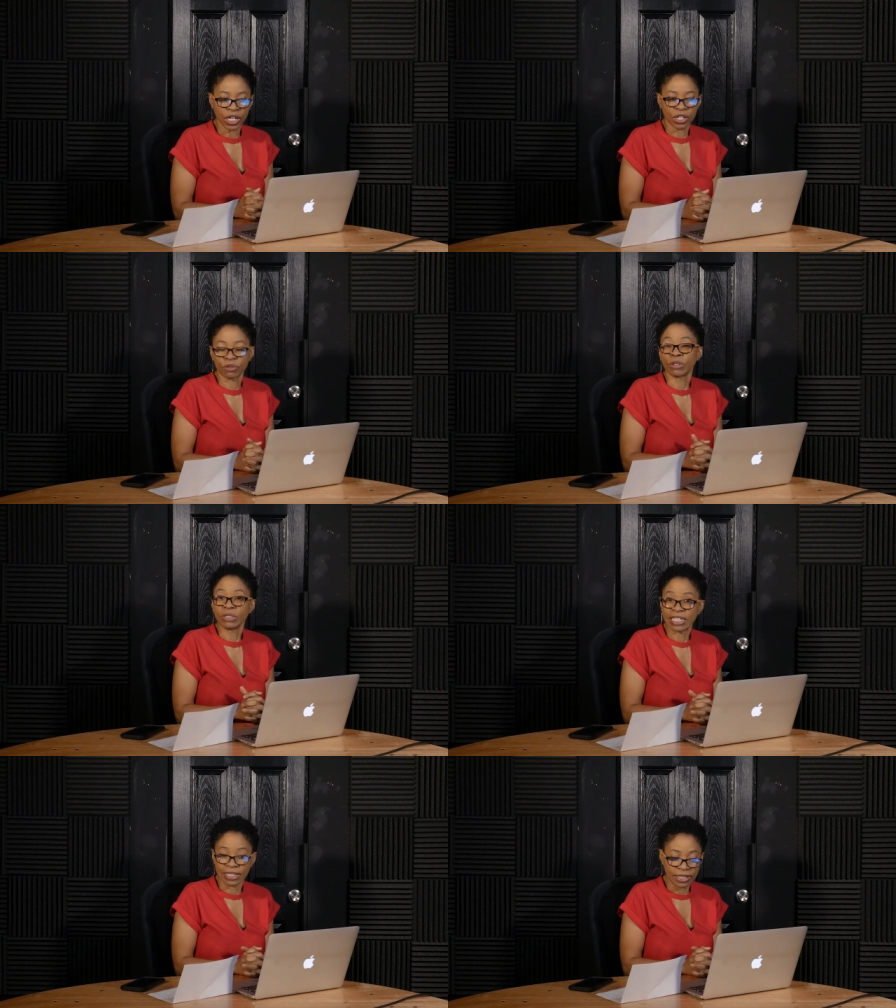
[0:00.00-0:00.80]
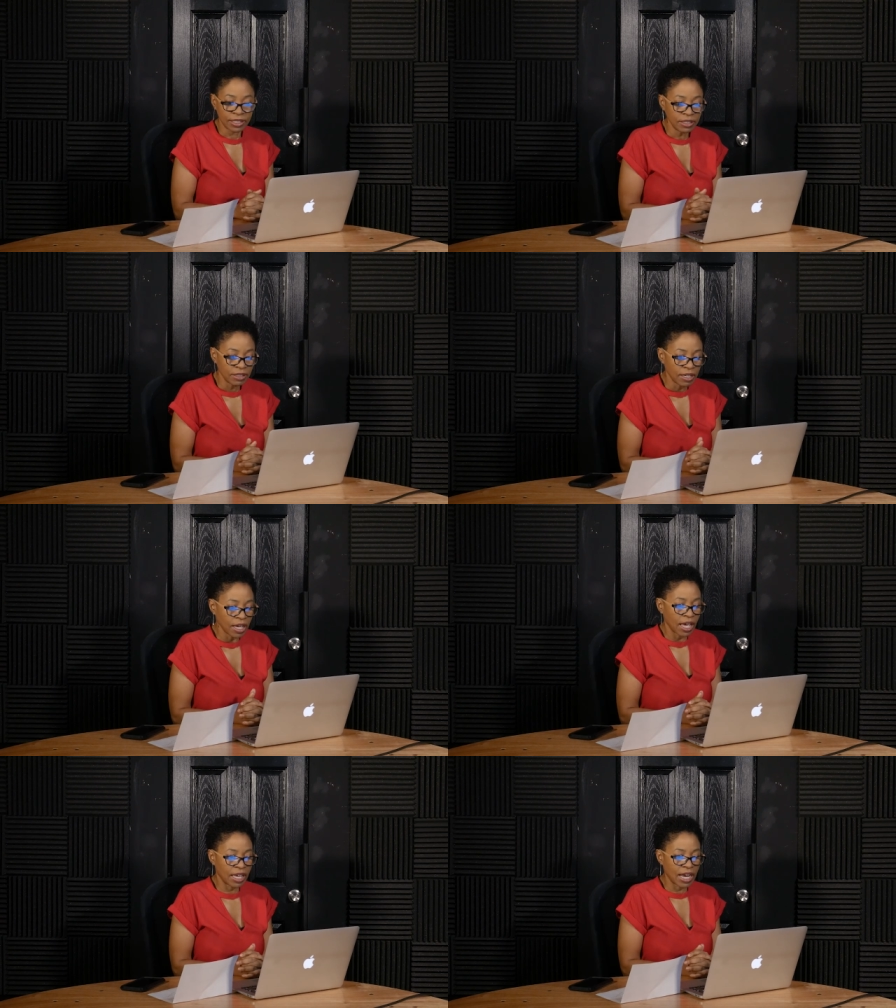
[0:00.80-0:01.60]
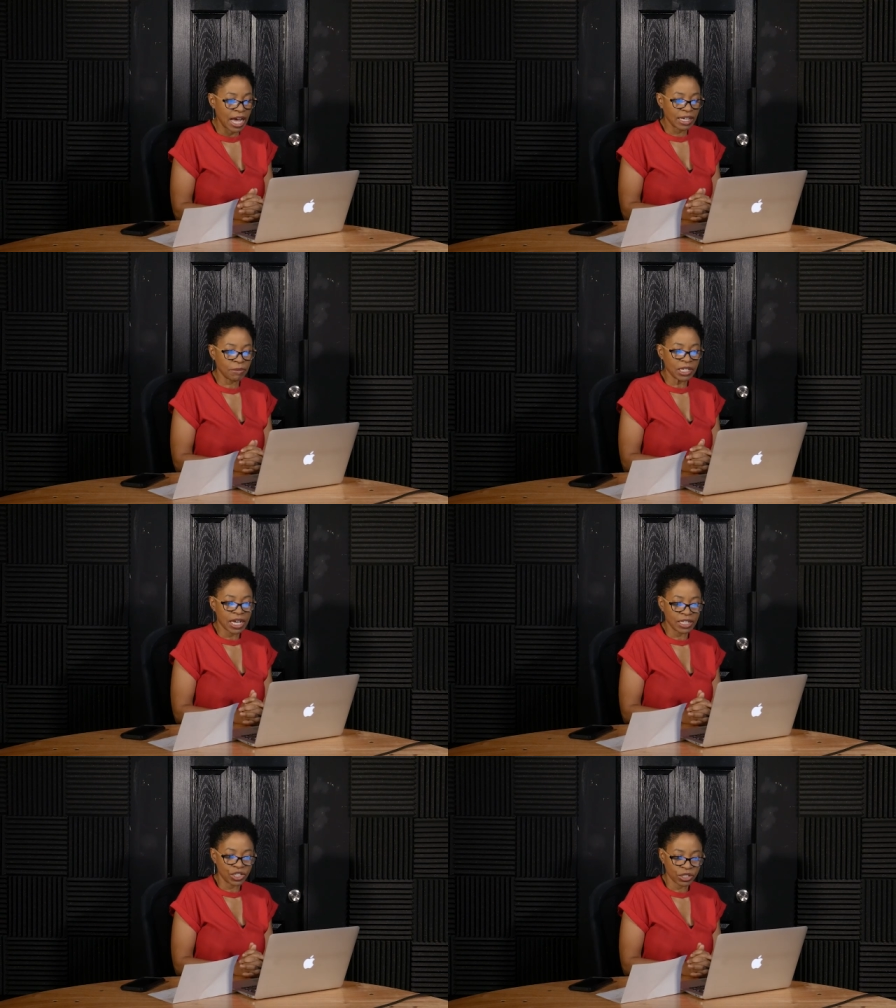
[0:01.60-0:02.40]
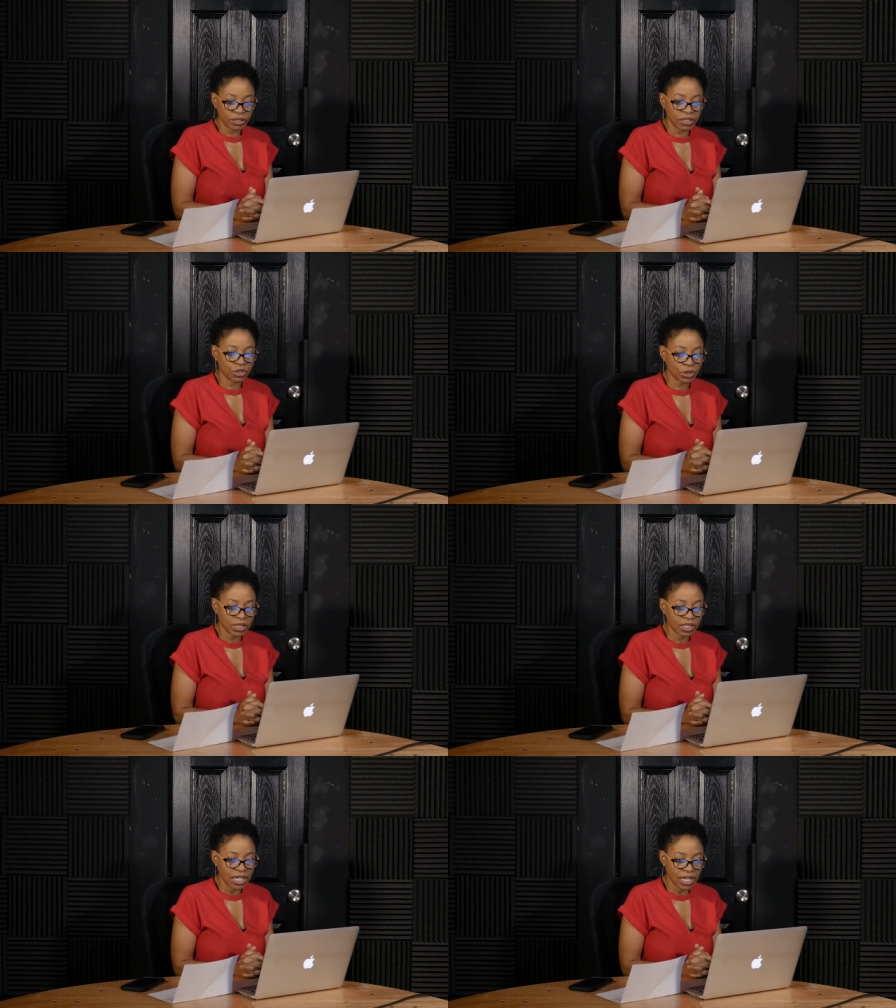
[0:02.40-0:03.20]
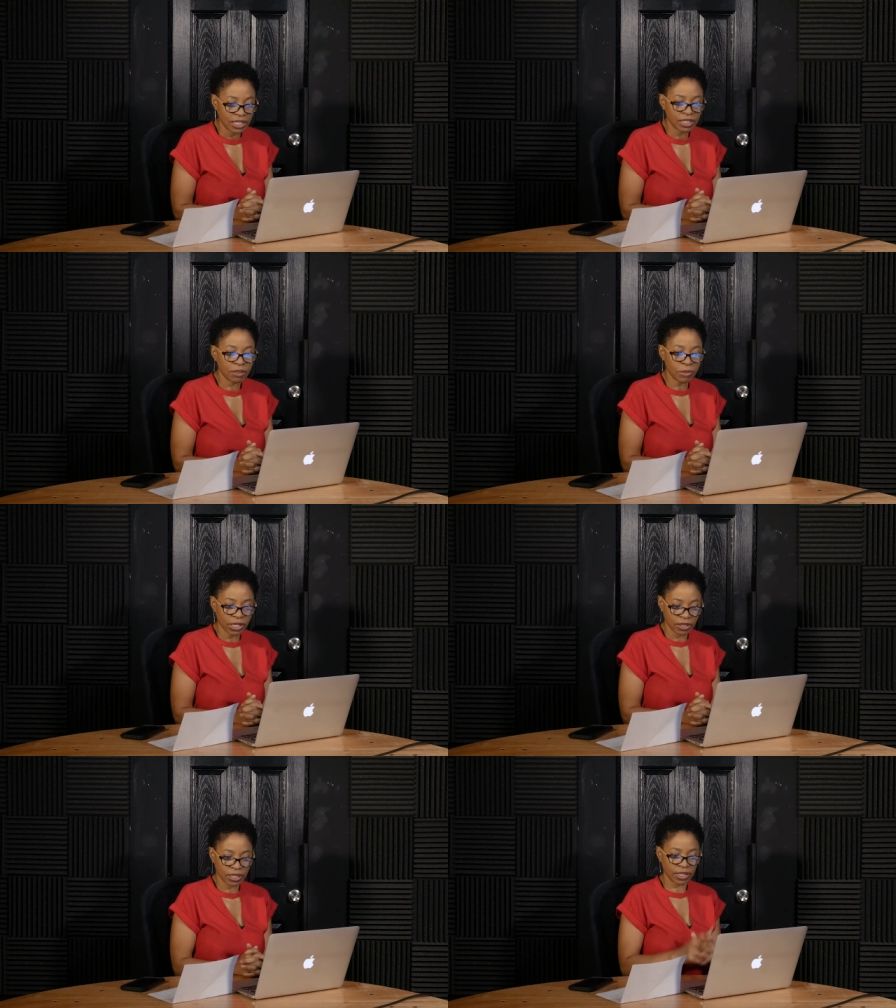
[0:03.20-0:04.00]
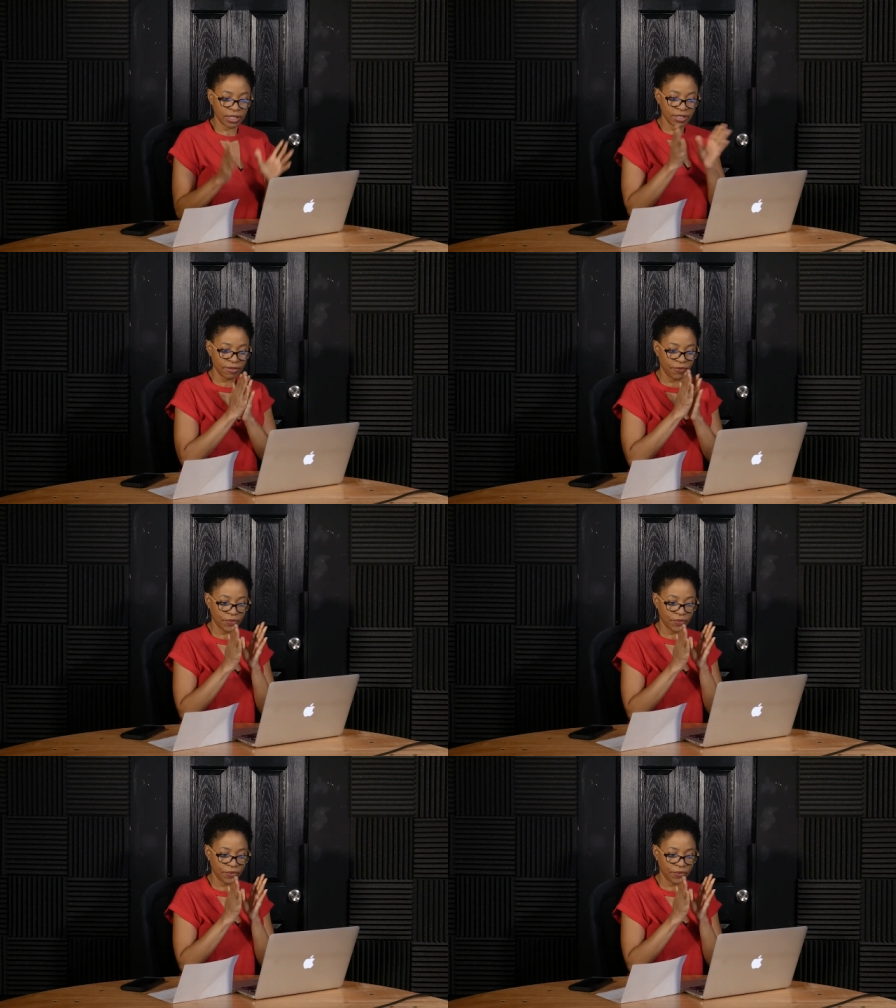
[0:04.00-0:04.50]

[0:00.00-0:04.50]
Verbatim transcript: Eronini, and I am a Nigerian Trinidadian American.